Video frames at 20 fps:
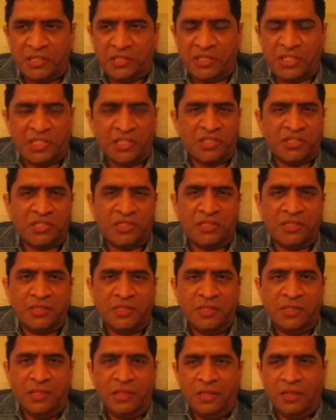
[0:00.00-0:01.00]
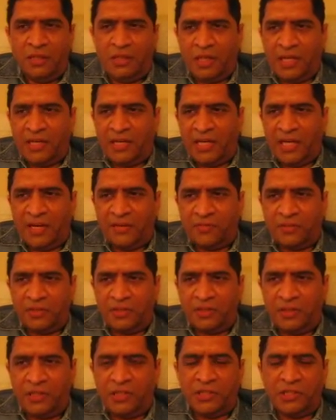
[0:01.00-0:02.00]
checked us in, and after
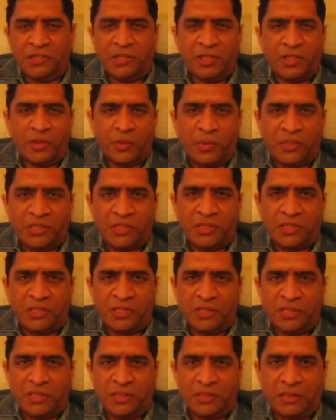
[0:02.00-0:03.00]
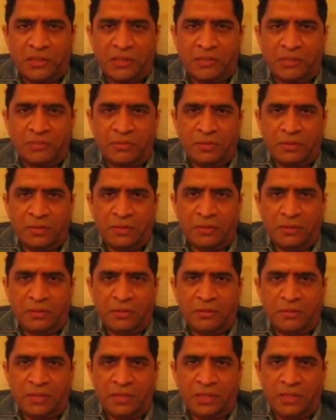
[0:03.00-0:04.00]
the initial questions and
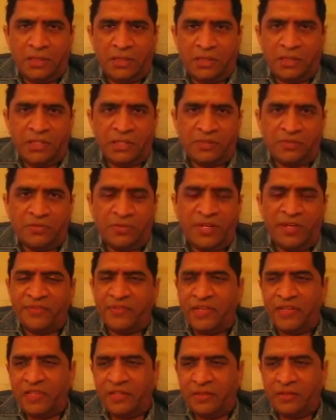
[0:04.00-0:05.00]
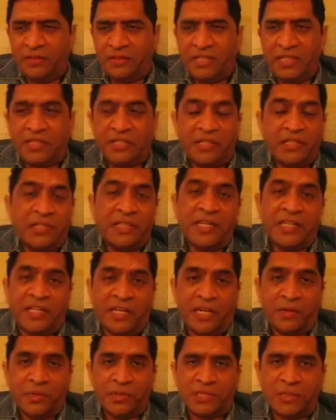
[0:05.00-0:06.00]
other things, verifying that indeed
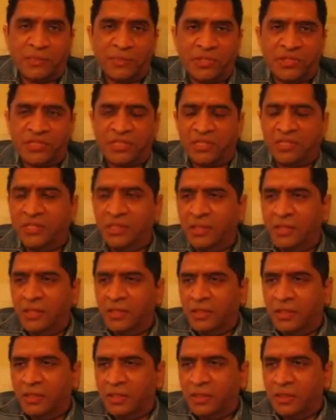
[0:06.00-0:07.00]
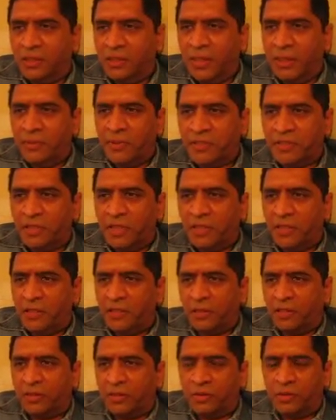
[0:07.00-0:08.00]
I was a person, they
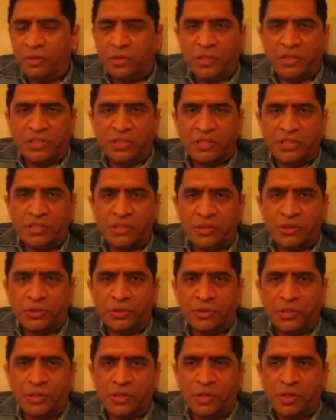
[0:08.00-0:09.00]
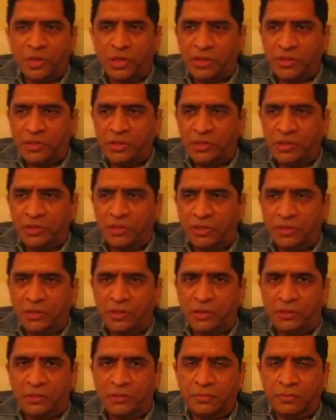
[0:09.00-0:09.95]
basically took us into the